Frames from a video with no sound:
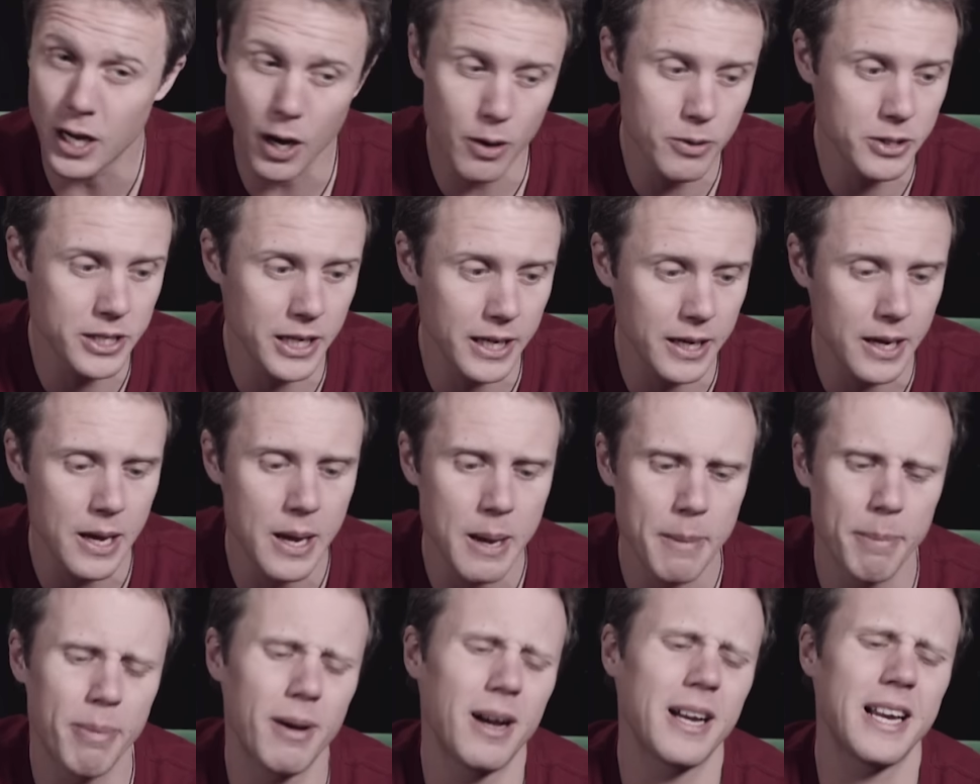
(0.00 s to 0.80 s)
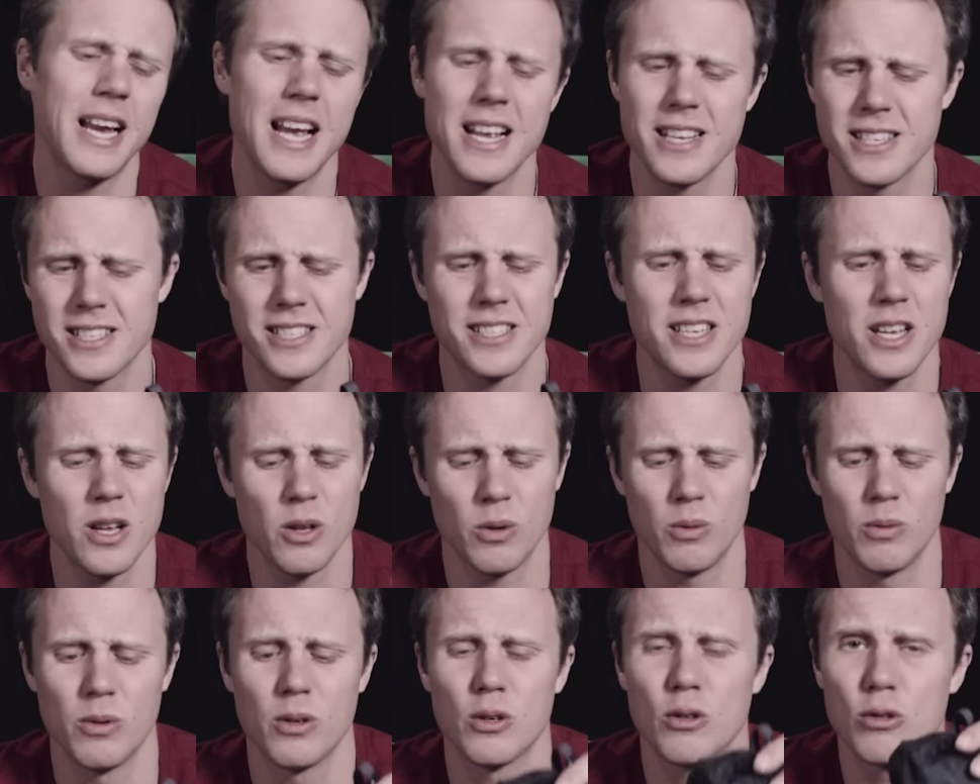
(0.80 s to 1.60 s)
coating, but again,
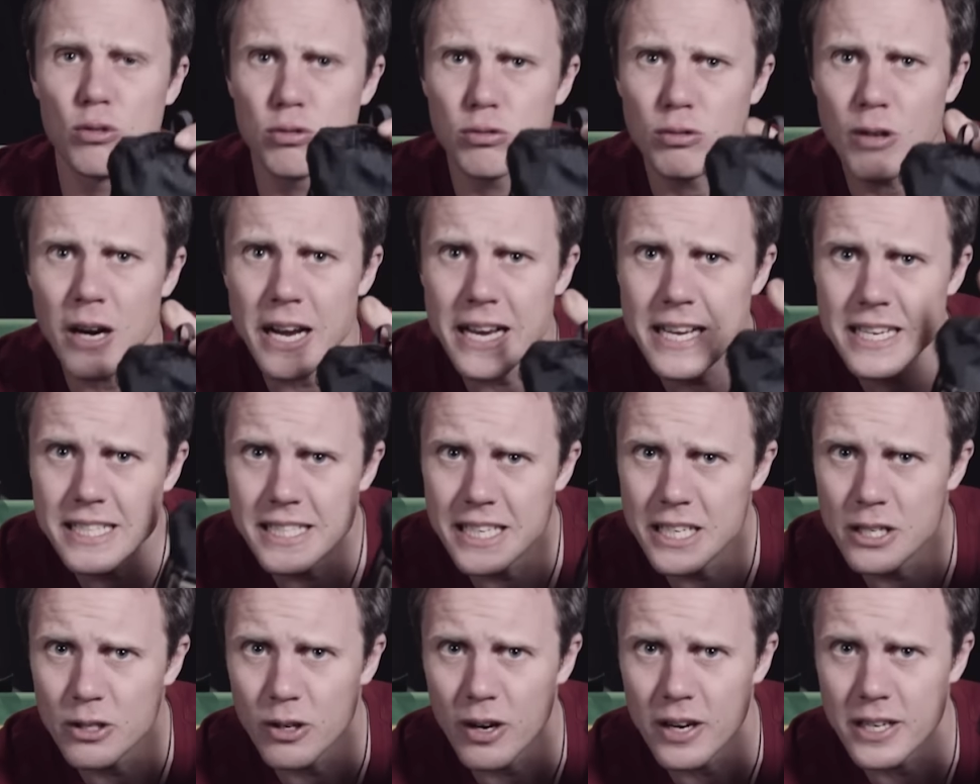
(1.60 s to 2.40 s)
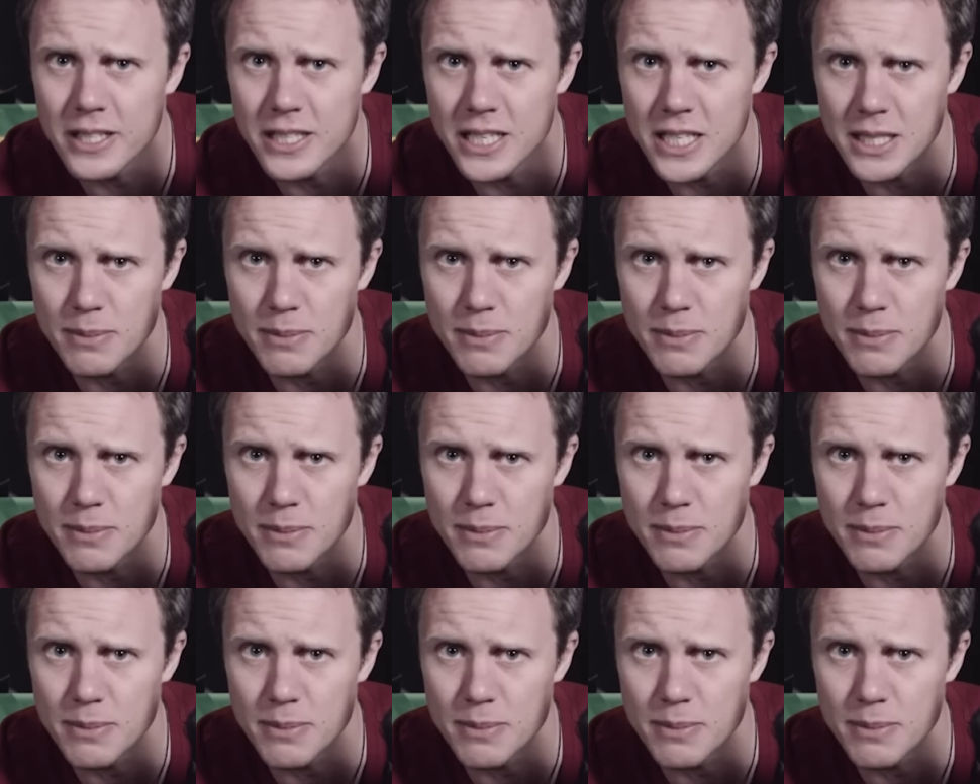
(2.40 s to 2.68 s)
still crazy, crazy